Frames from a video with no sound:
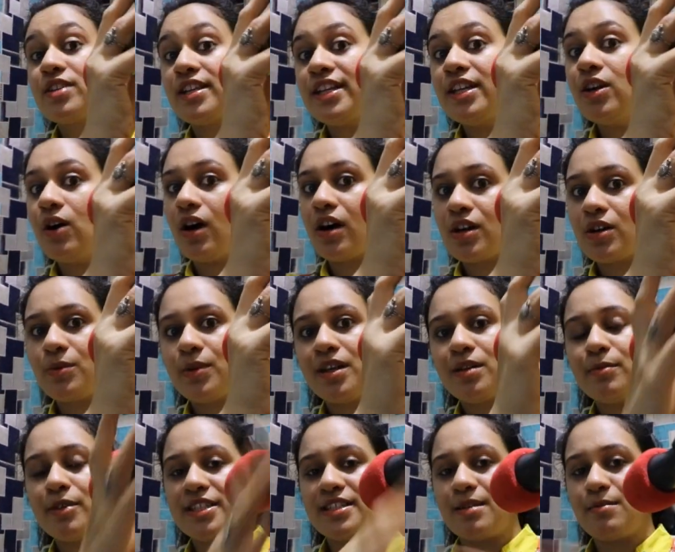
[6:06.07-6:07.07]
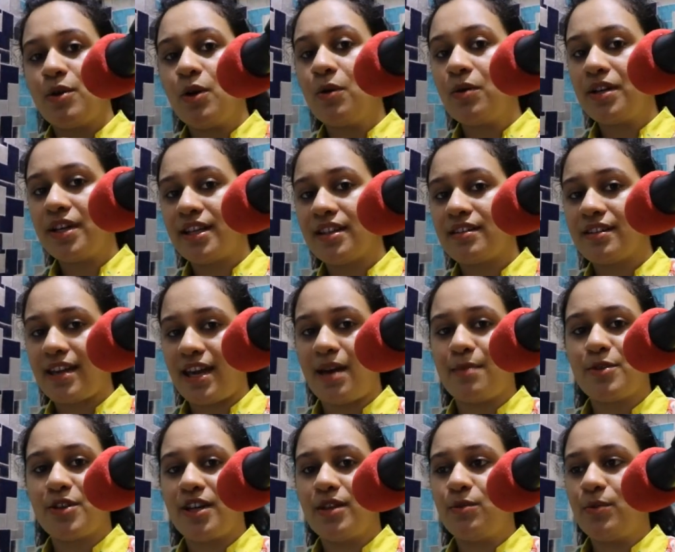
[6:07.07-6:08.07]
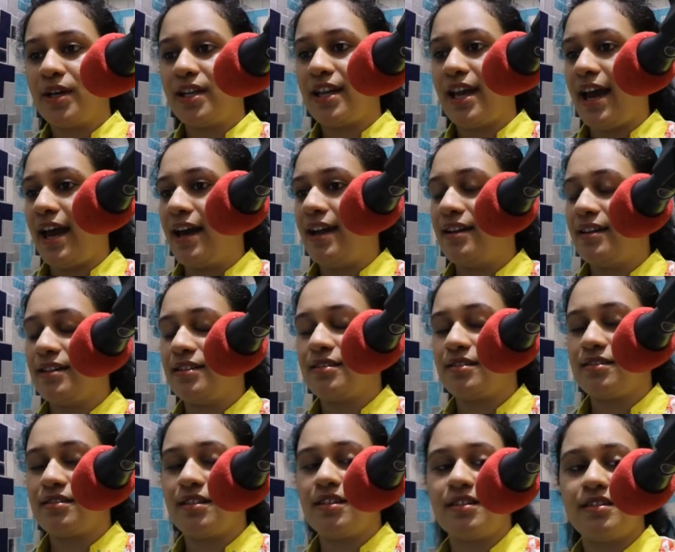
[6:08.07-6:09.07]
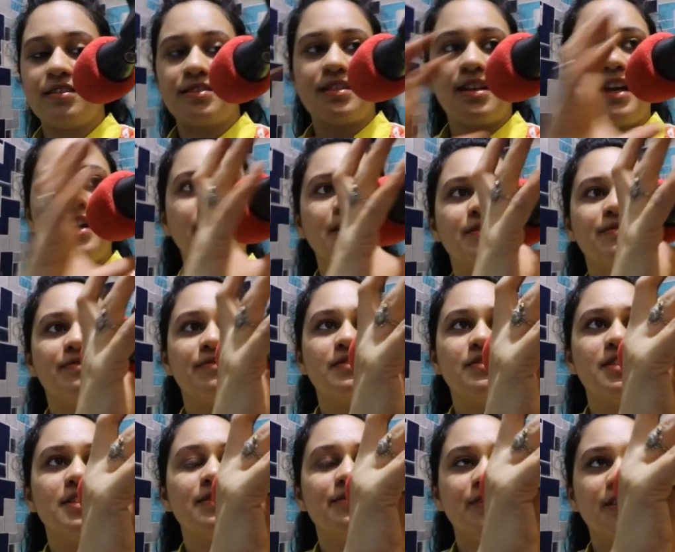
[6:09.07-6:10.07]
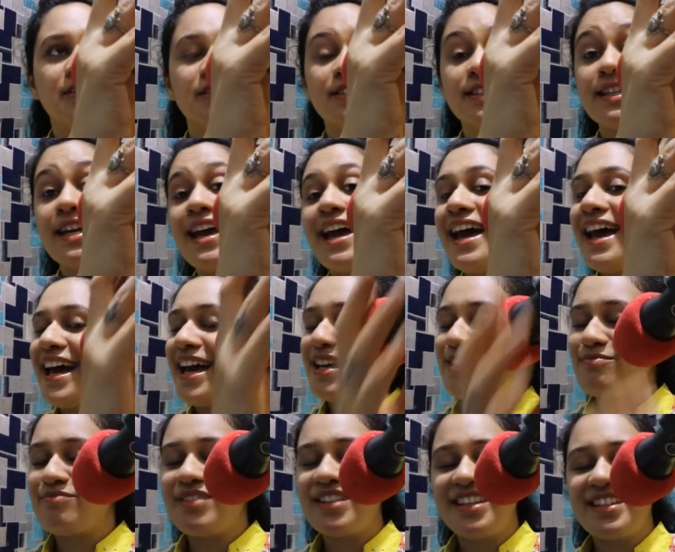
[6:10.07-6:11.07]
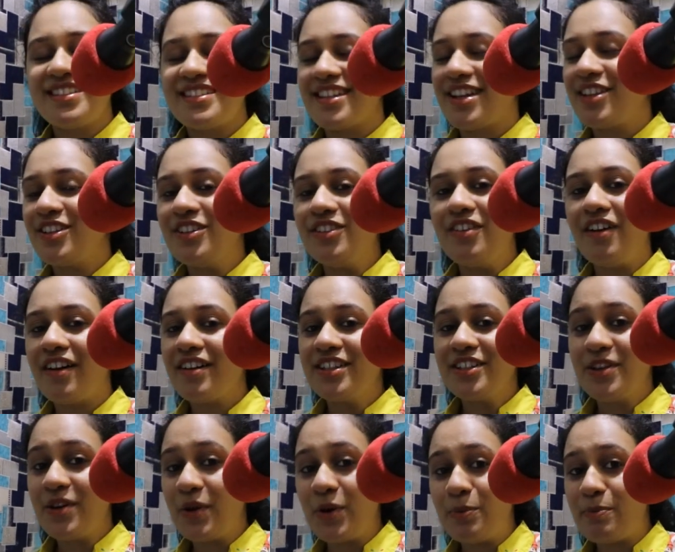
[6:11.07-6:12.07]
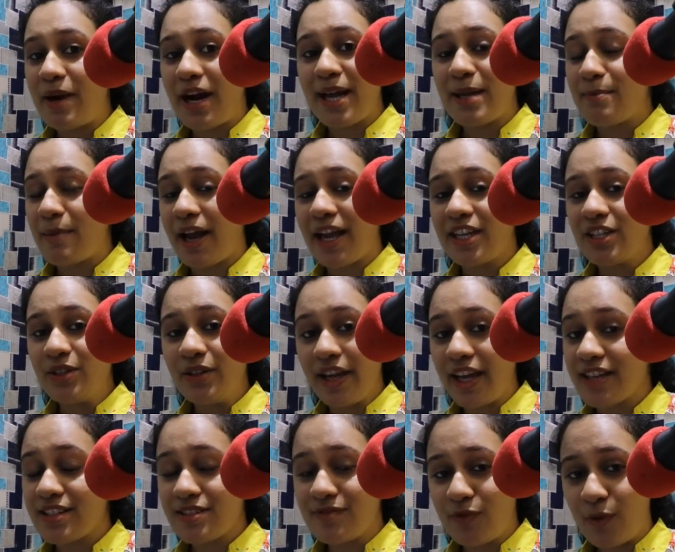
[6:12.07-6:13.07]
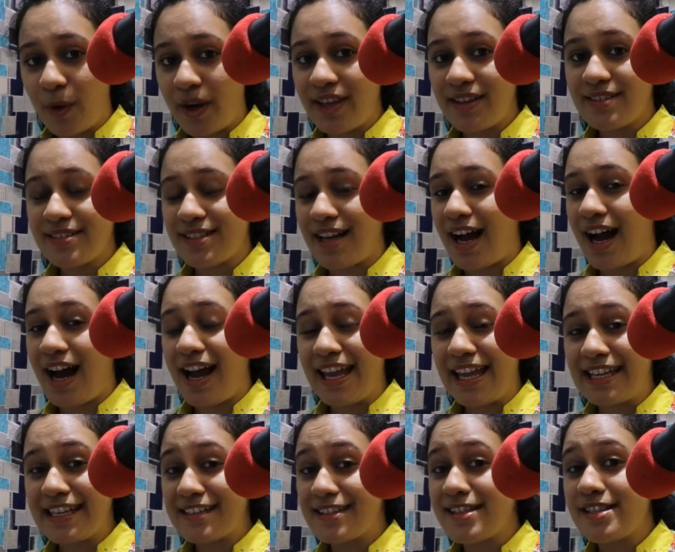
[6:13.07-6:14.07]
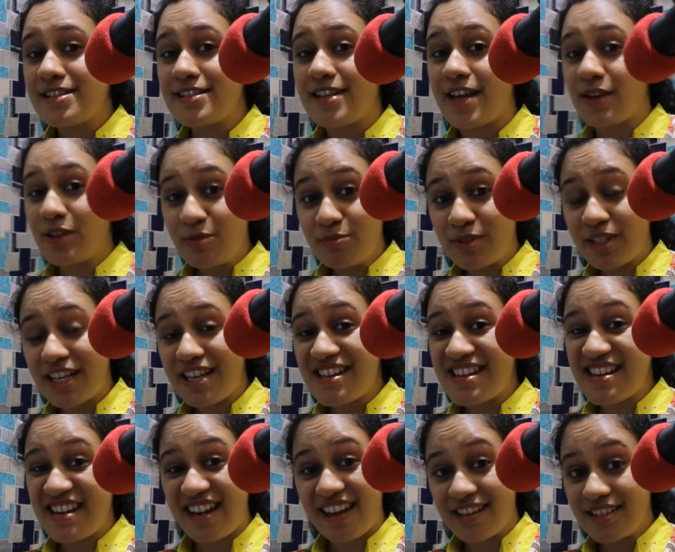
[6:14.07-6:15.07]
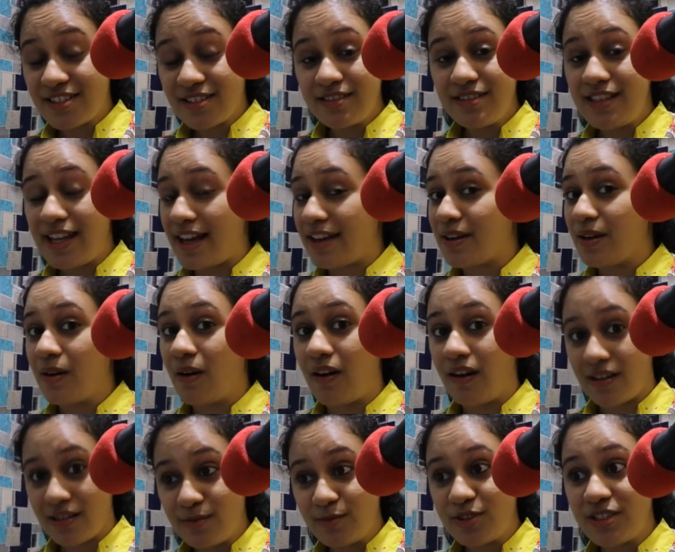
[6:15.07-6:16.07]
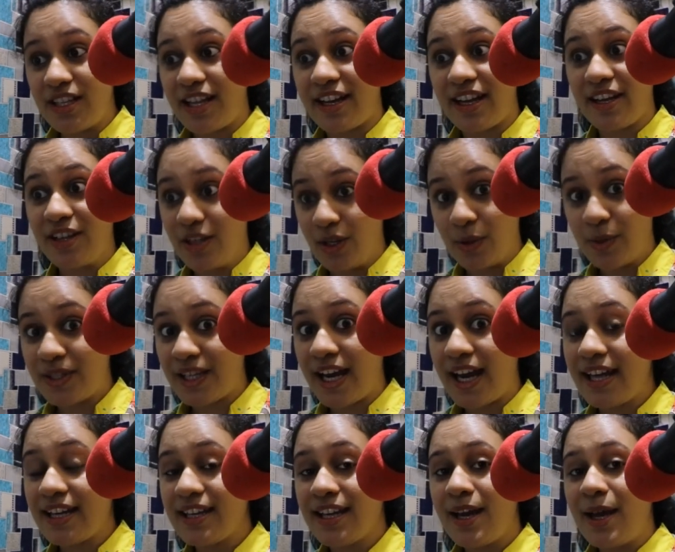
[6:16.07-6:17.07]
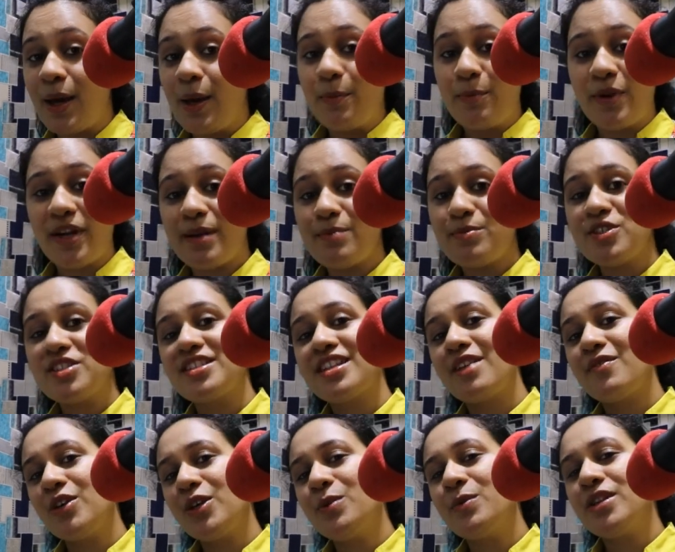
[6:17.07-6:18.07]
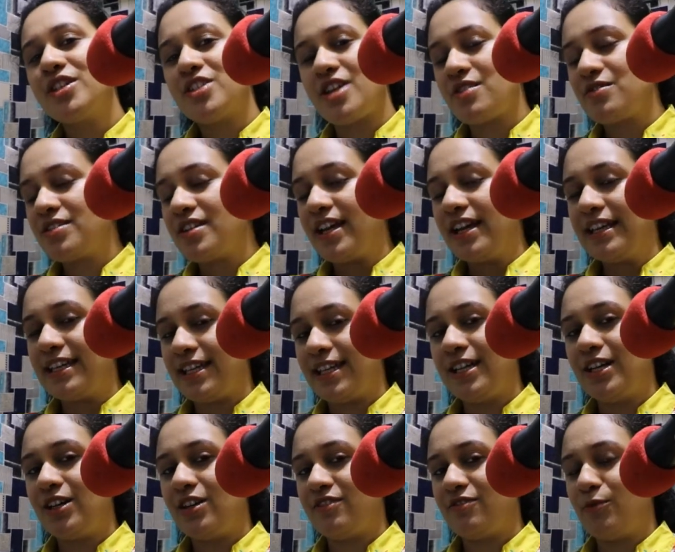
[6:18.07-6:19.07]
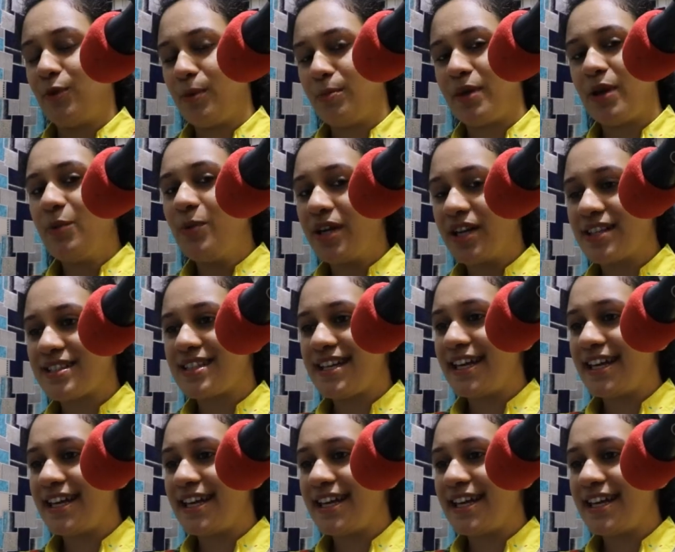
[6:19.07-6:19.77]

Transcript: really awkward because I'm holding the camera in one hand and it's kind of difficult. And please do not go by my today's voice. It is terribly nasal and horrible, and I know that, but I'm just giving you a general idea of what my work is